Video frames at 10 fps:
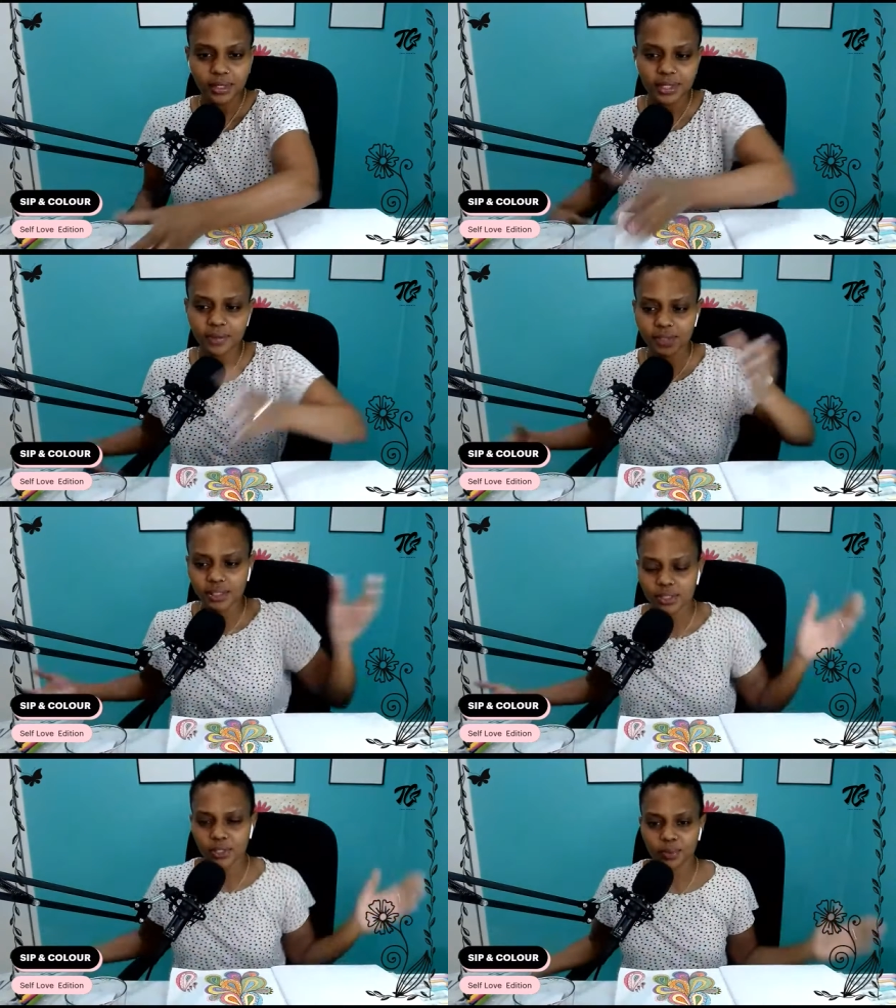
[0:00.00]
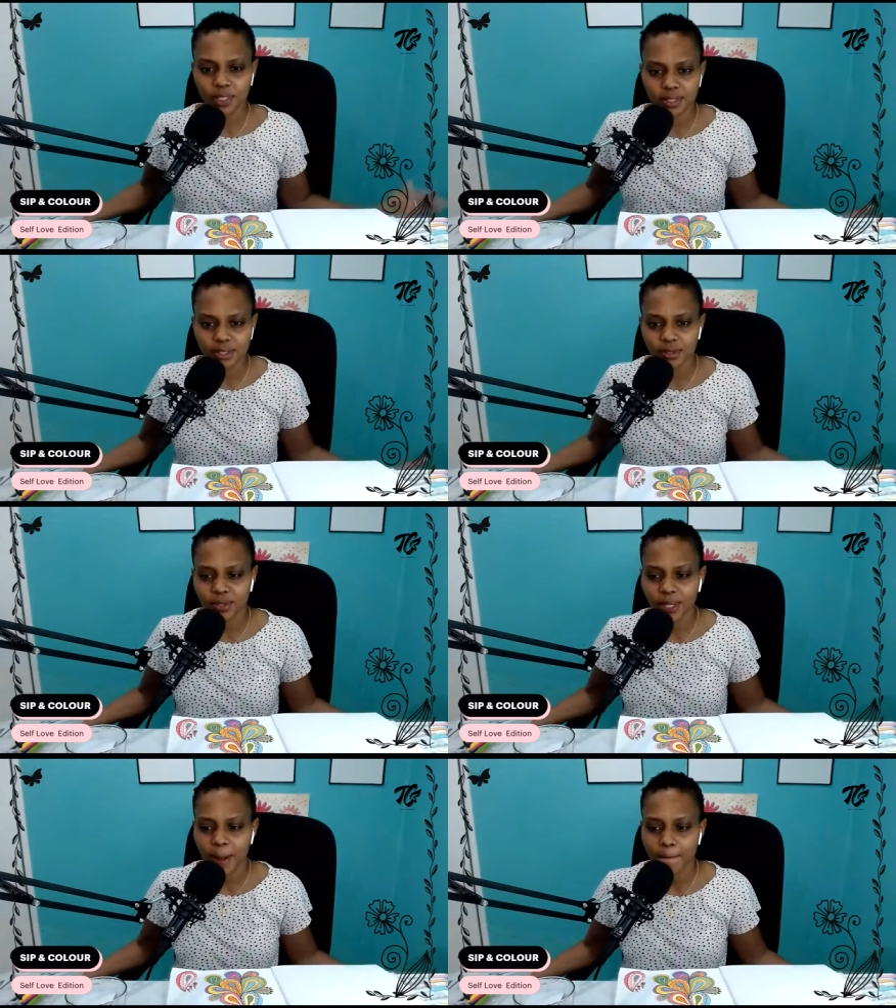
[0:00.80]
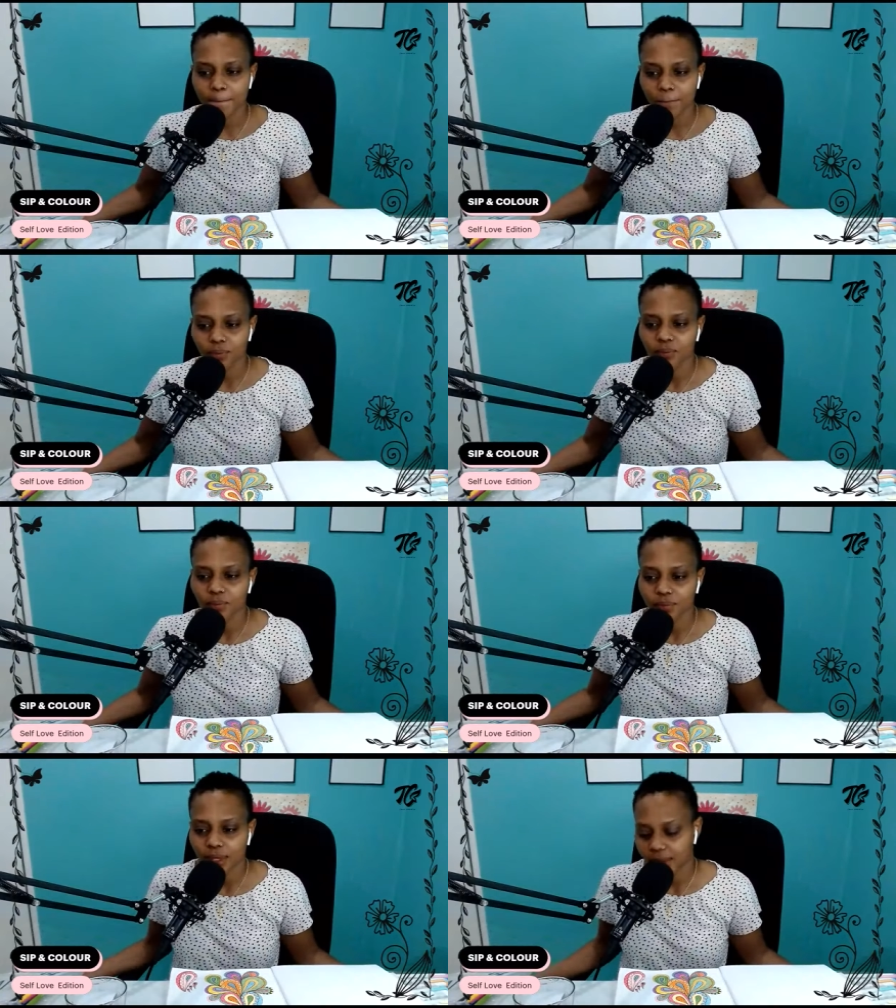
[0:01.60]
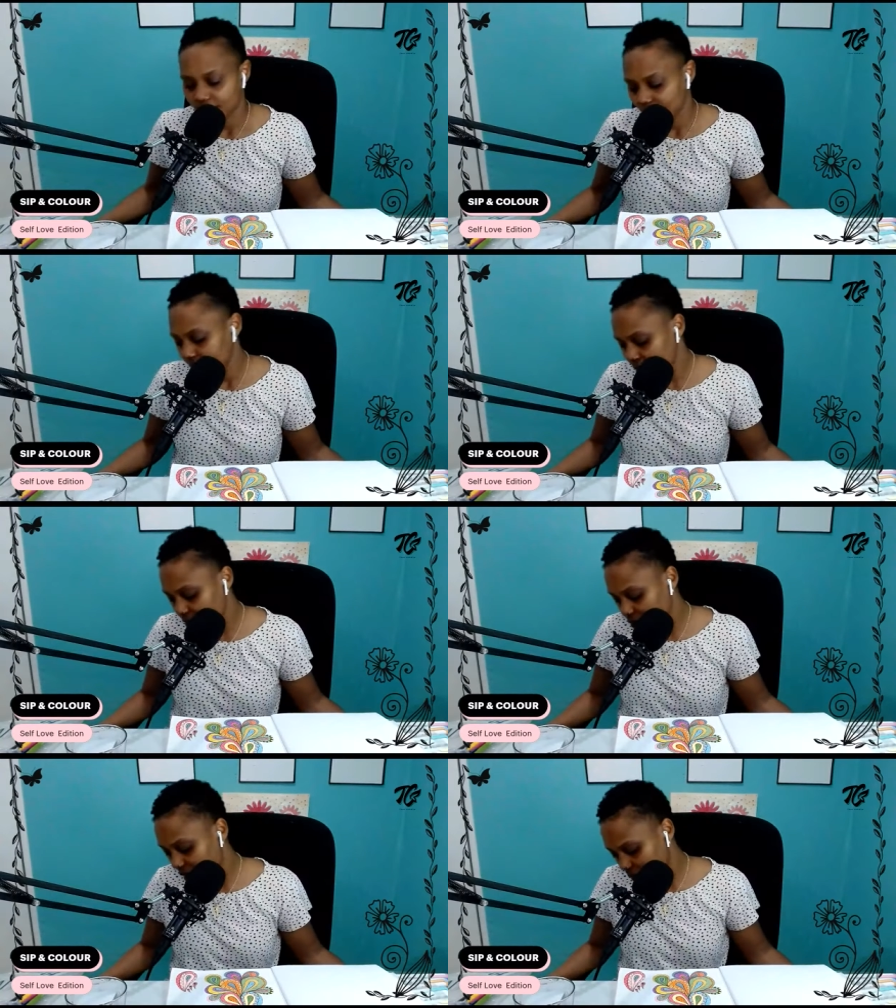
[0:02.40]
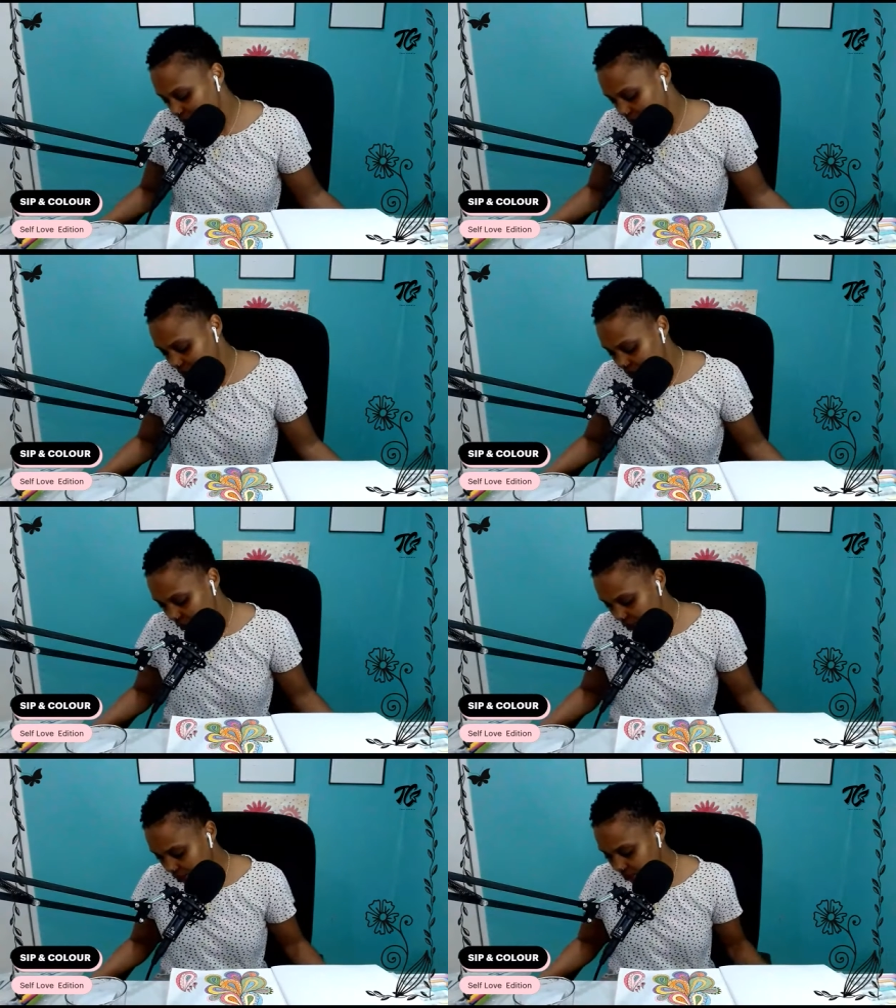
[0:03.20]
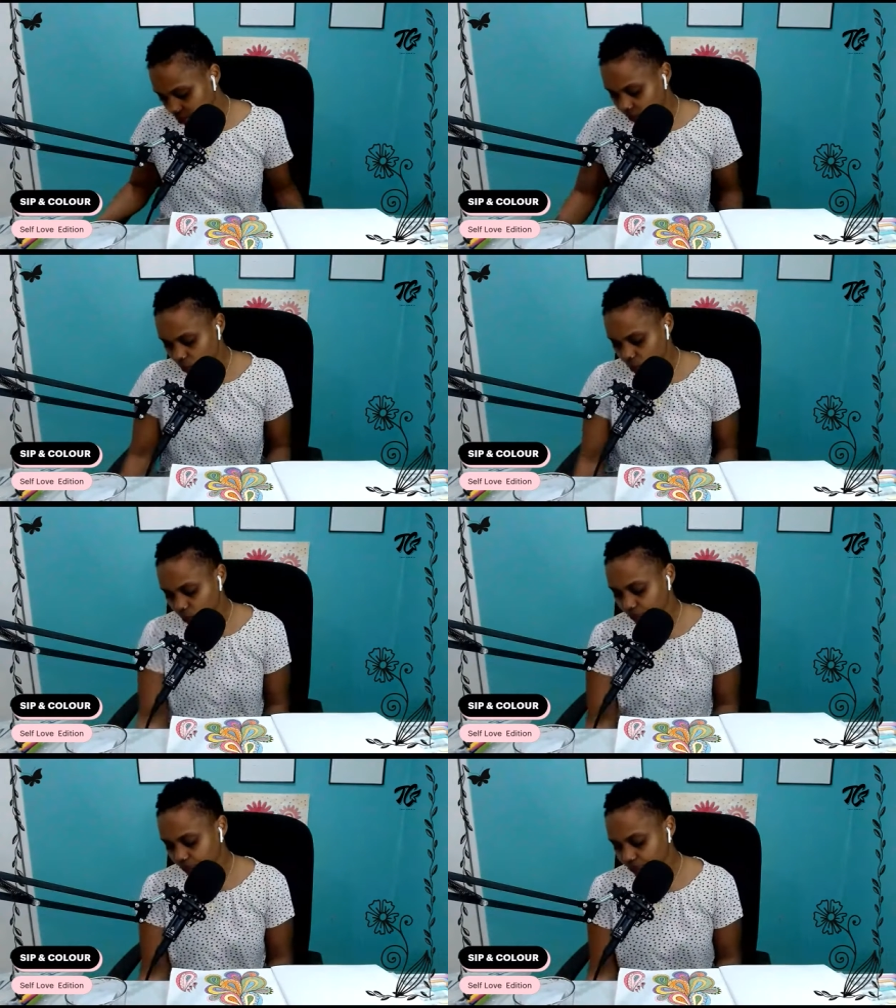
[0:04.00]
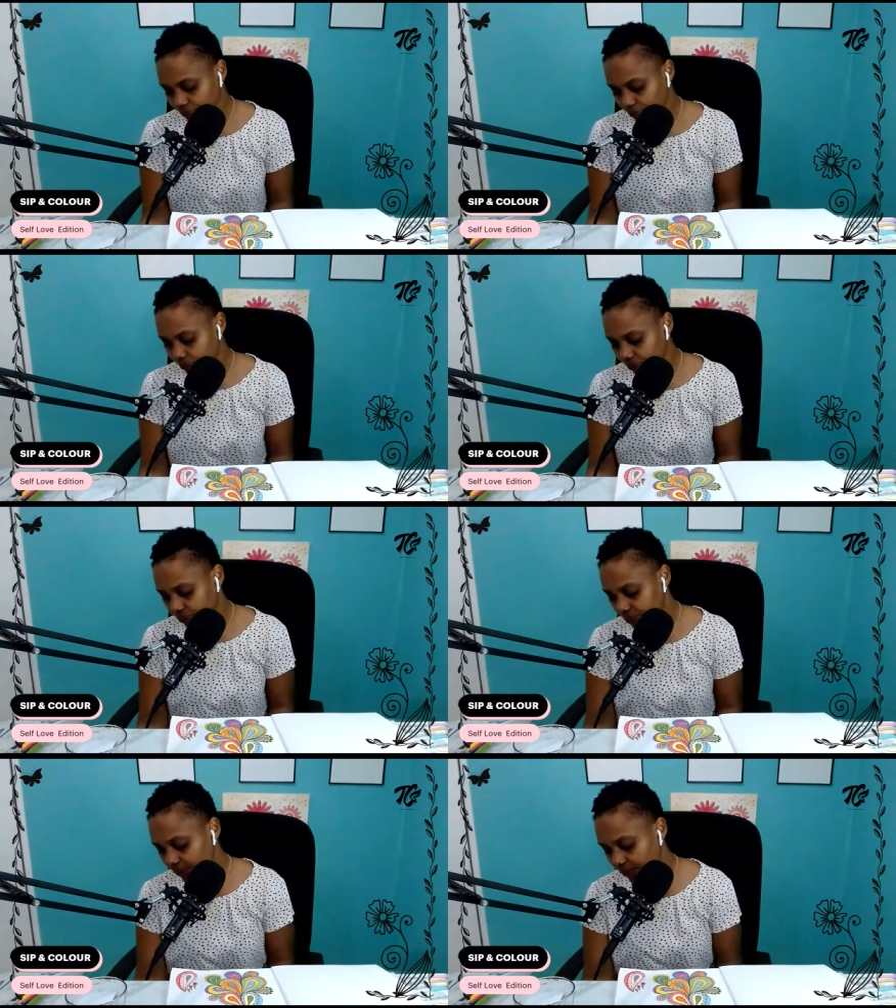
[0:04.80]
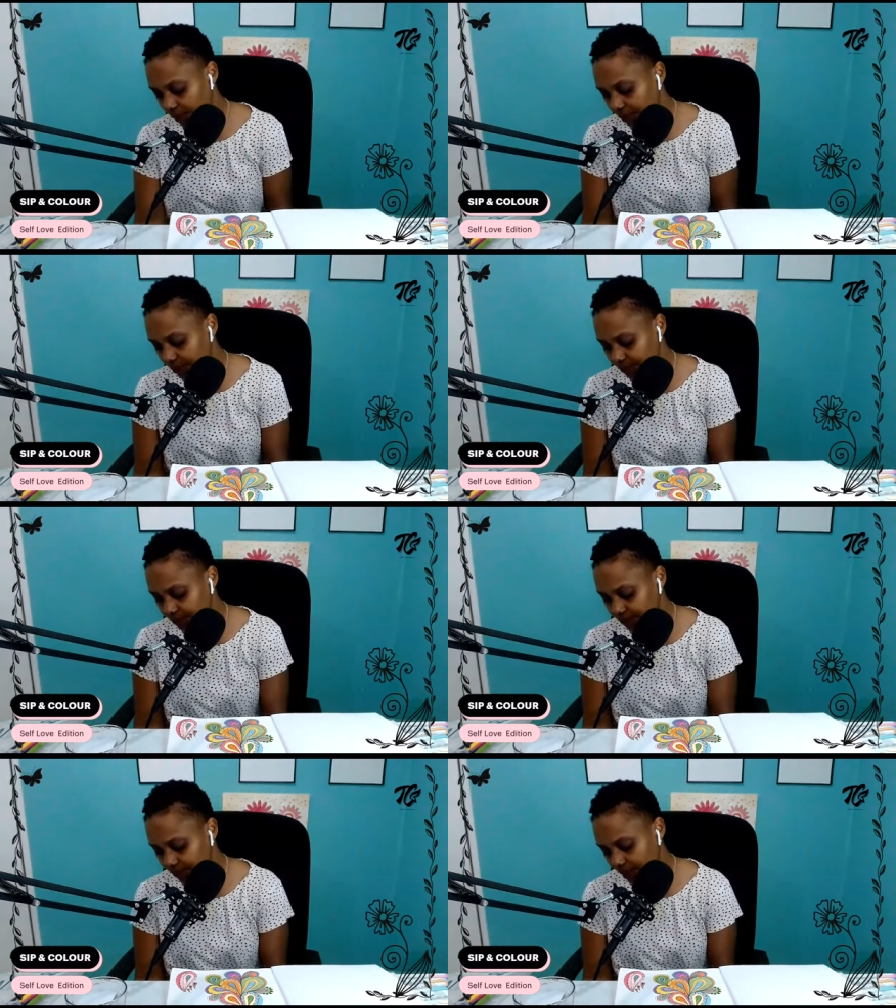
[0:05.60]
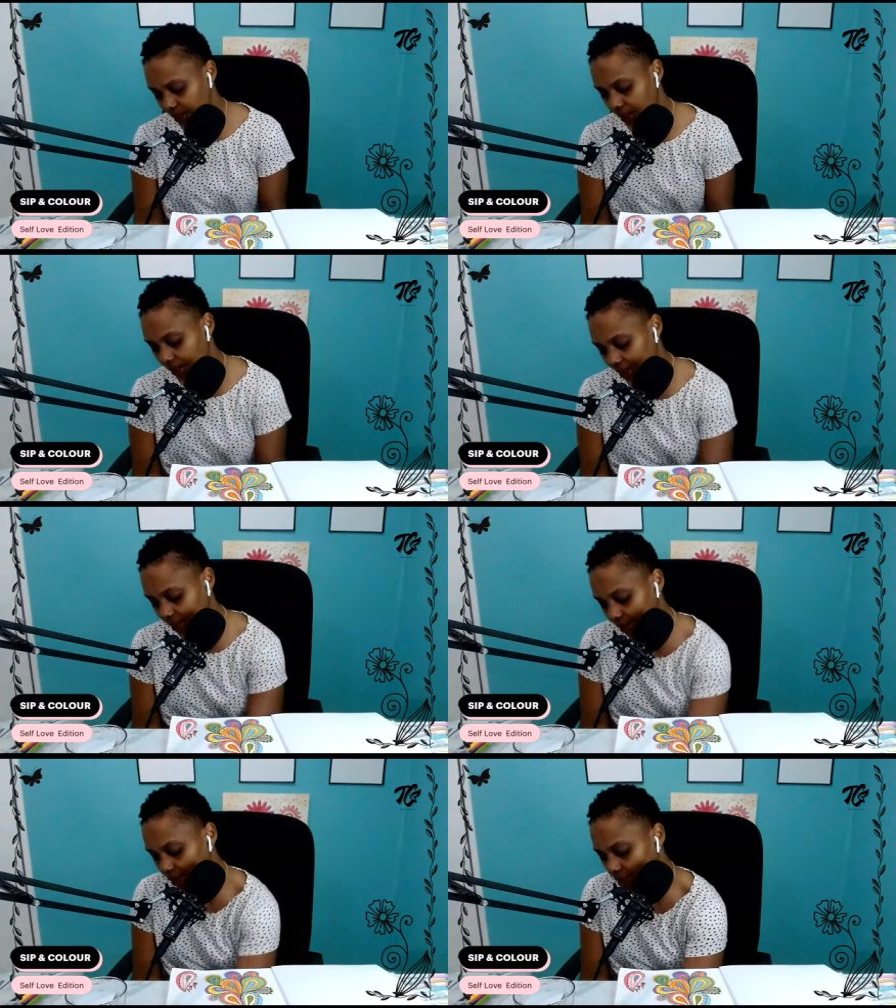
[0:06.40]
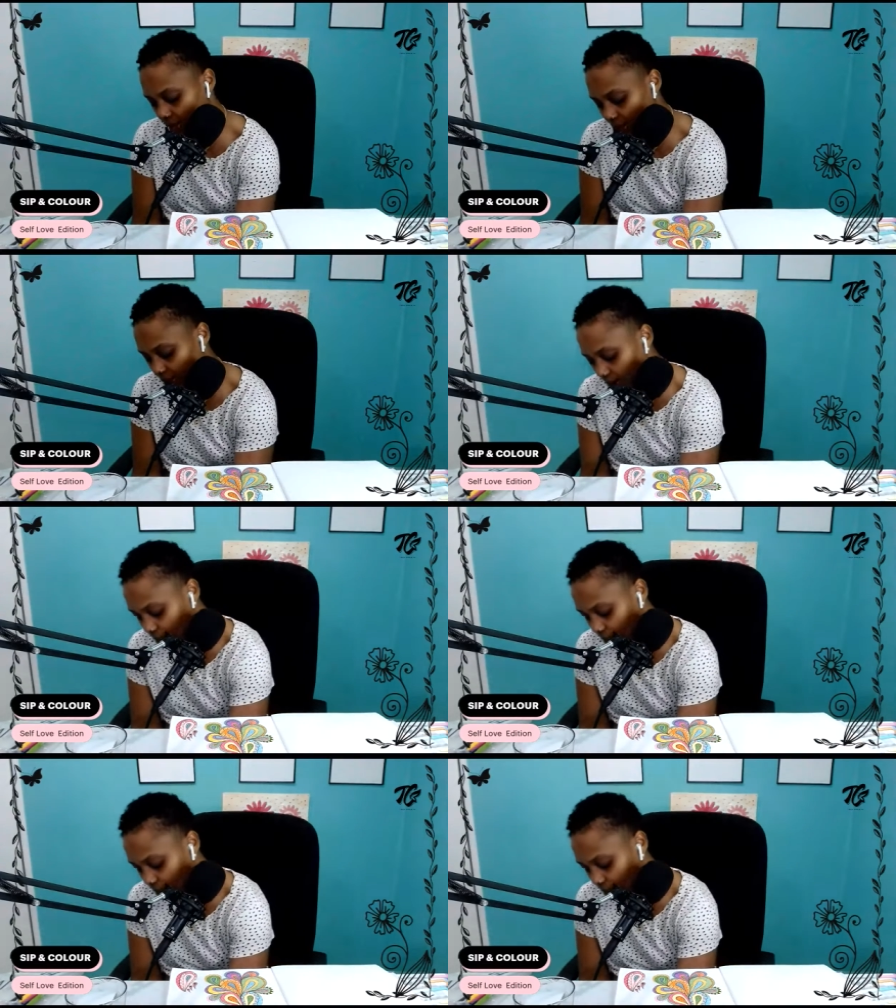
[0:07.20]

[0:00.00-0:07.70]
Sabi, did you meet Zoe? Did you get to meet Zoe? Come, Zoe. Come. There's a little